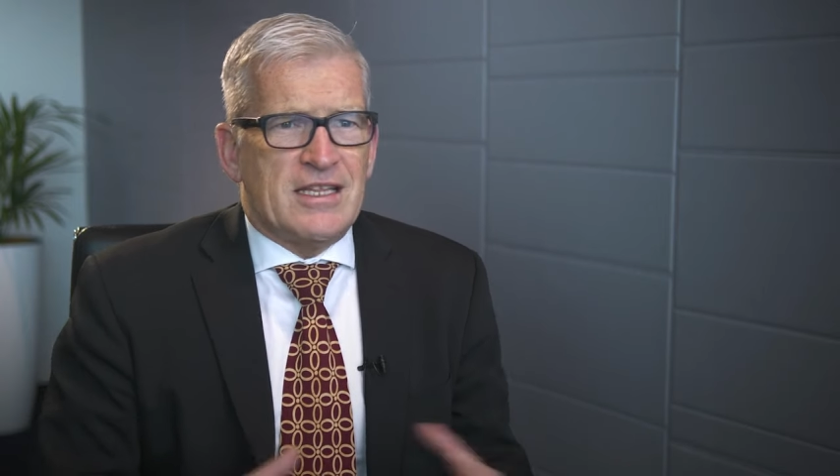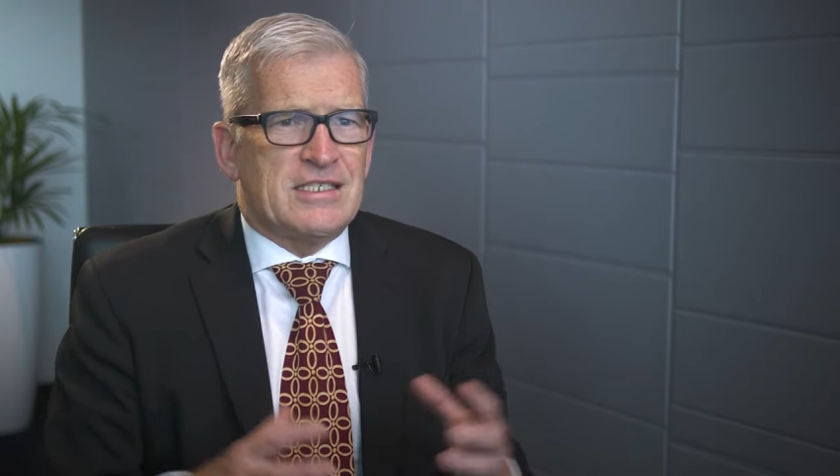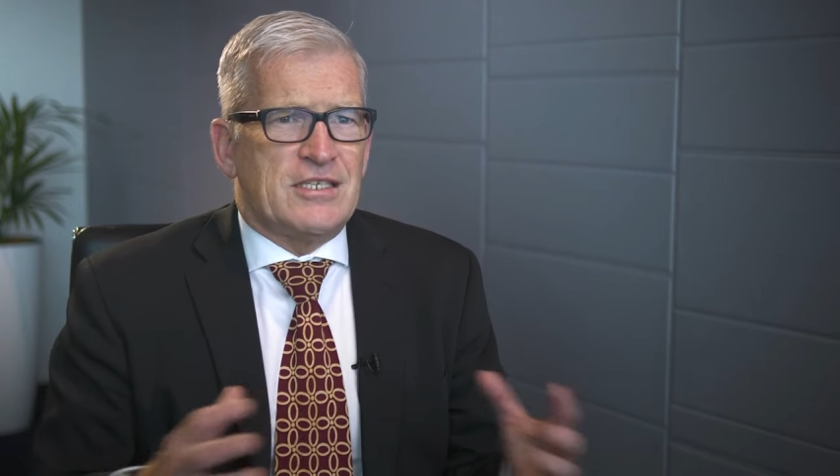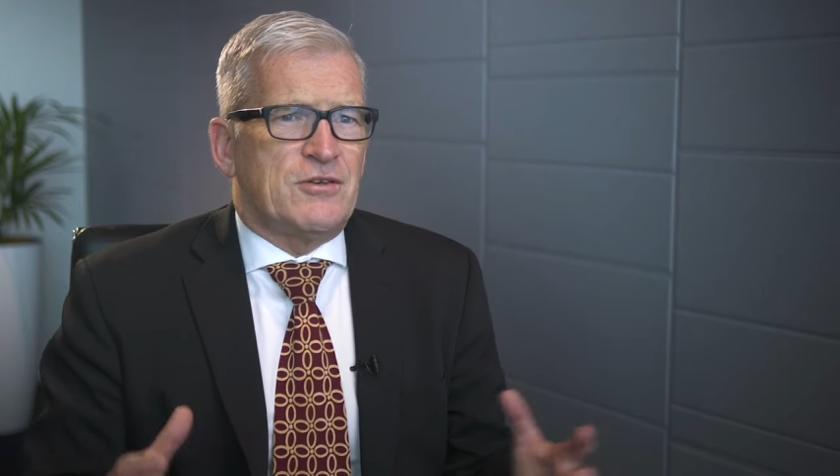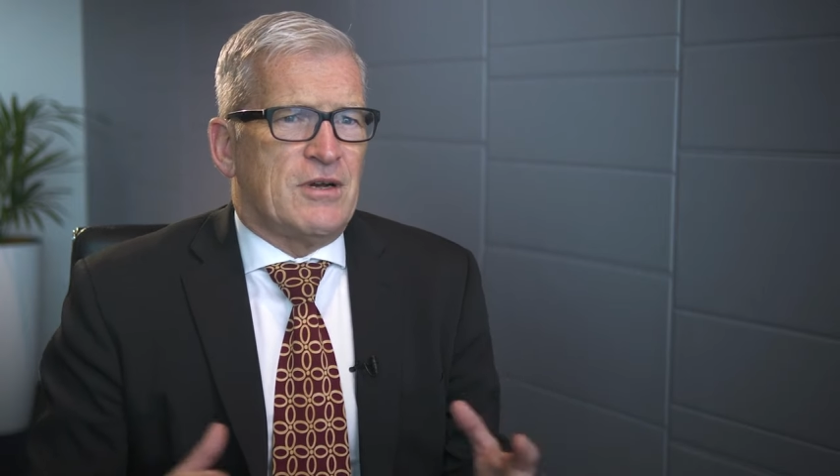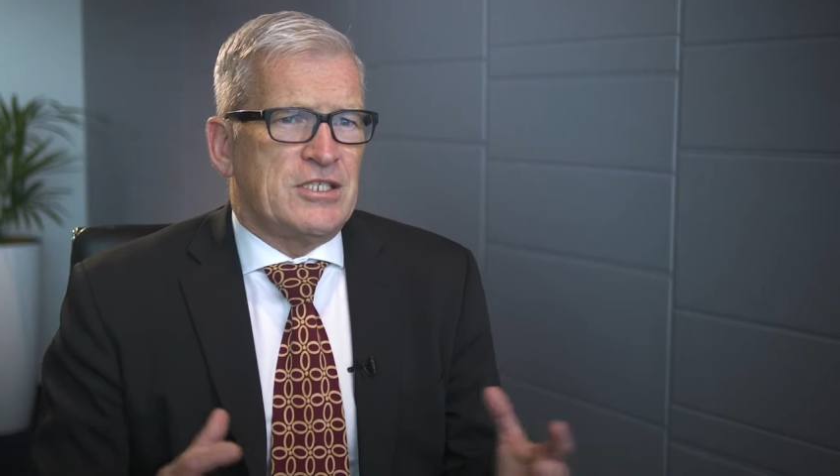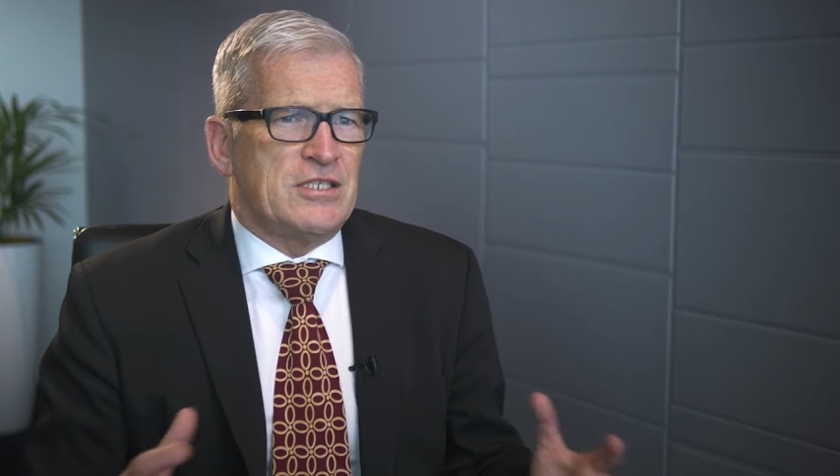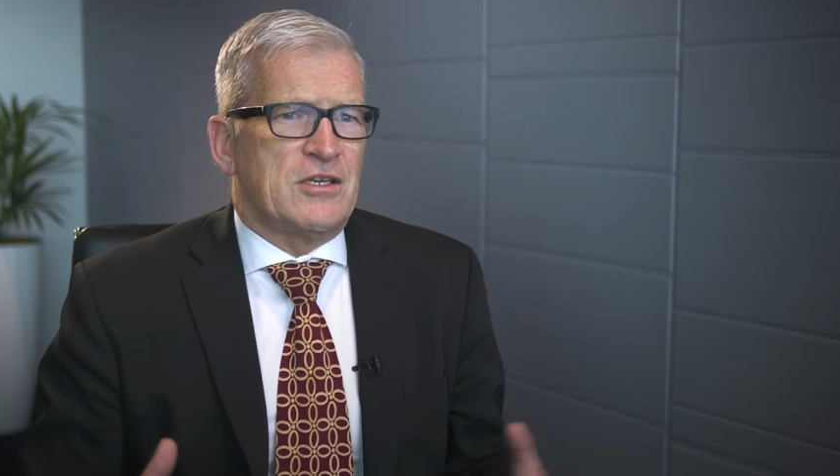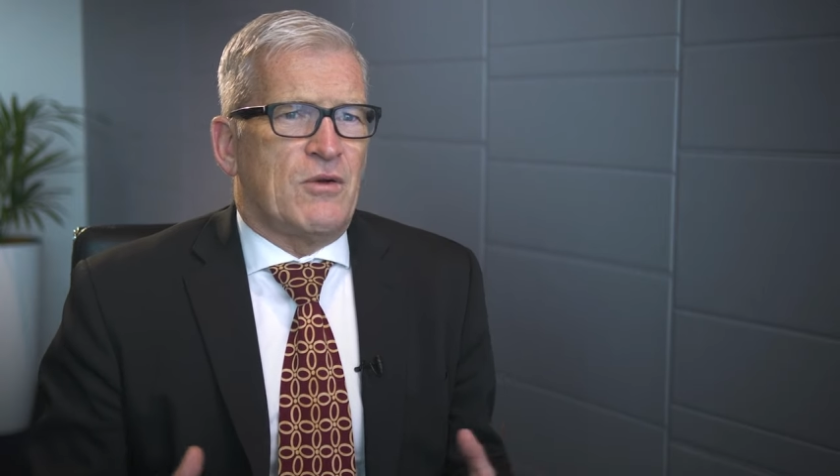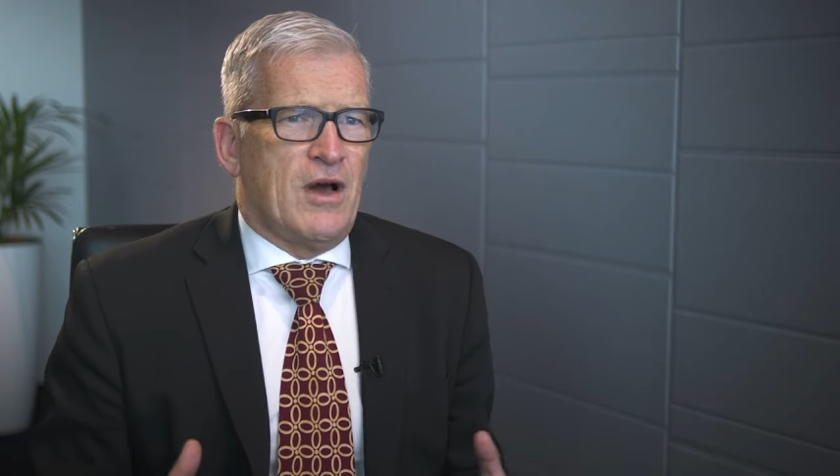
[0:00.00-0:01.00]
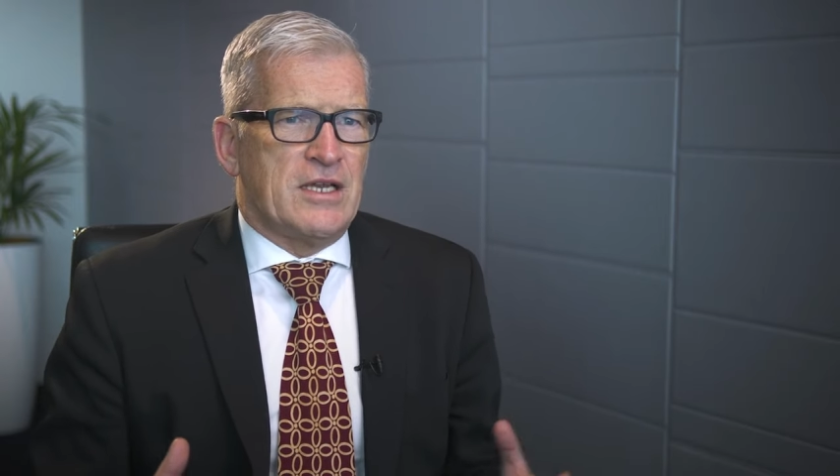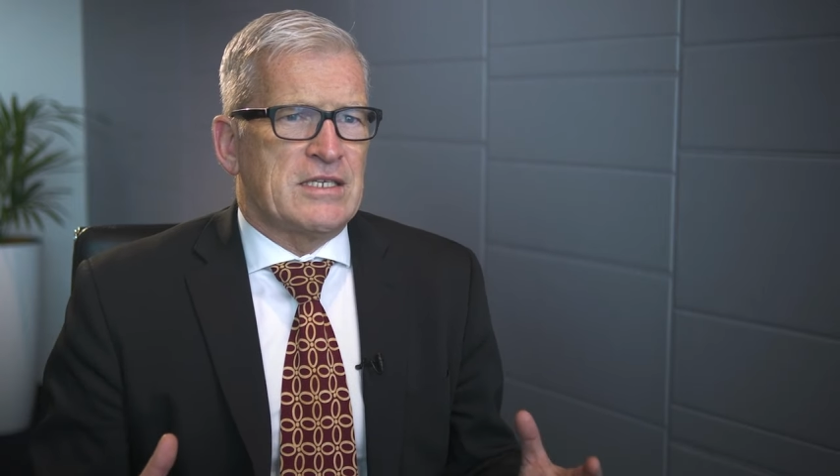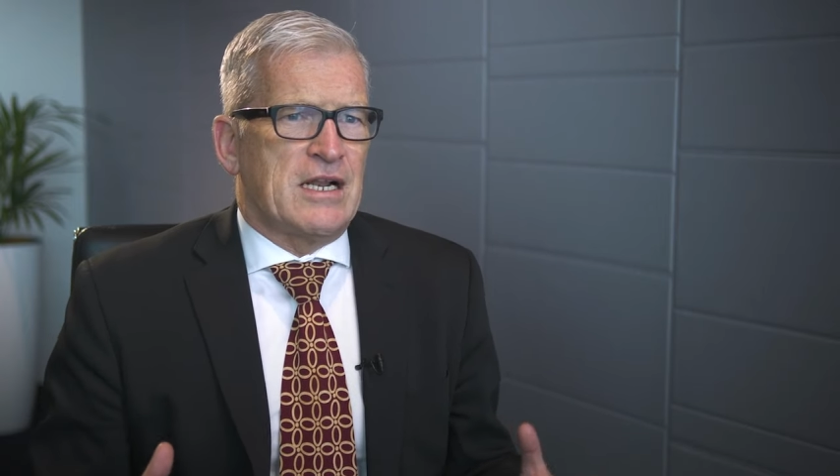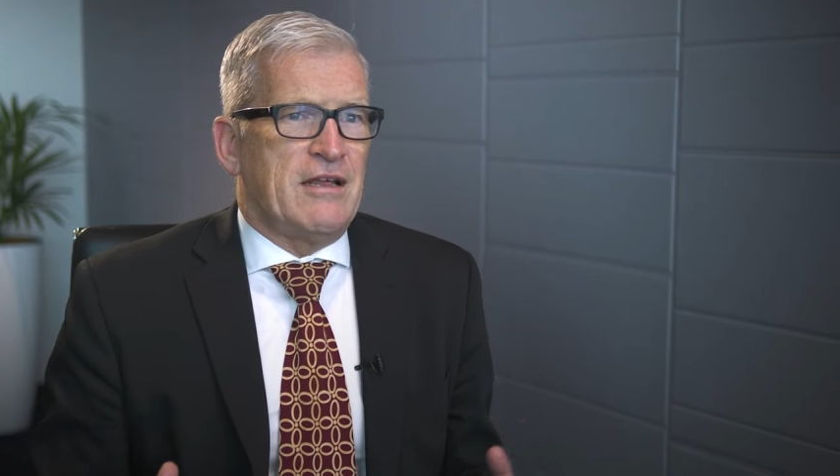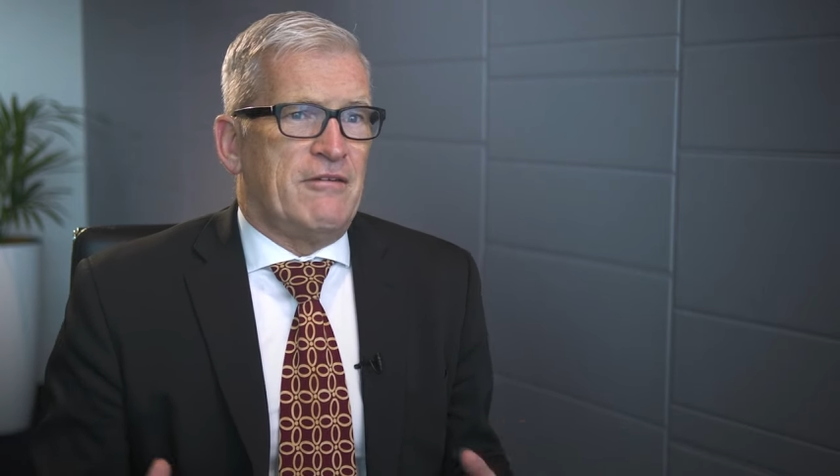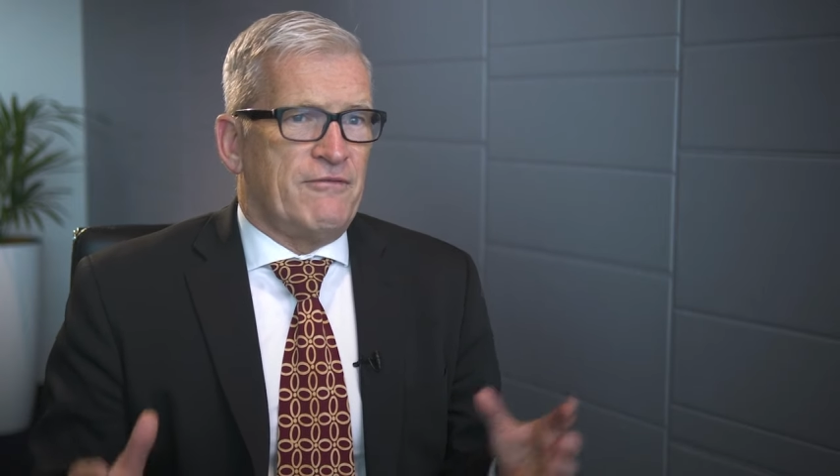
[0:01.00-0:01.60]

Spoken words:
the situation isn't quite as clear.